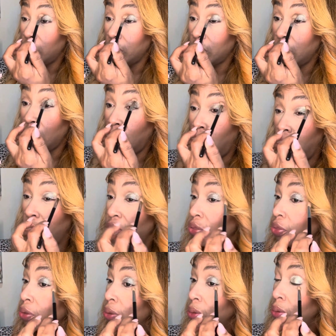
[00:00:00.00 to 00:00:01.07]

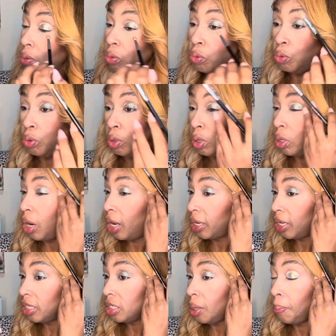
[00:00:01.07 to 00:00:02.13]
cloth, or I
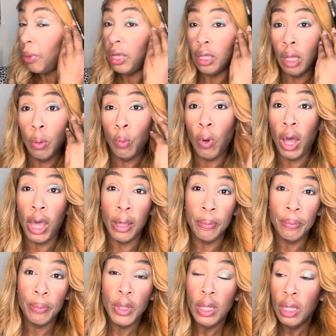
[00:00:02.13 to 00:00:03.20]
guess a makeup wipe,
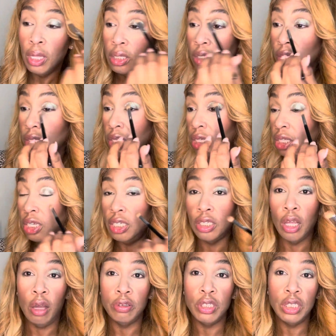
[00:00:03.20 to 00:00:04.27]
to get these
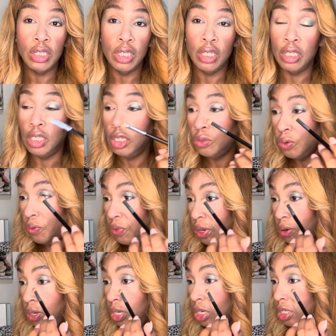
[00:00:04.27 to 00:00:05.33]
off. She said that these were
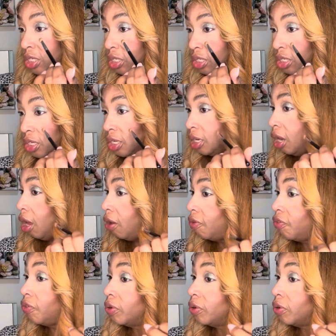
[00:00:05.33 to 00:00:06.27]
very easy to get off.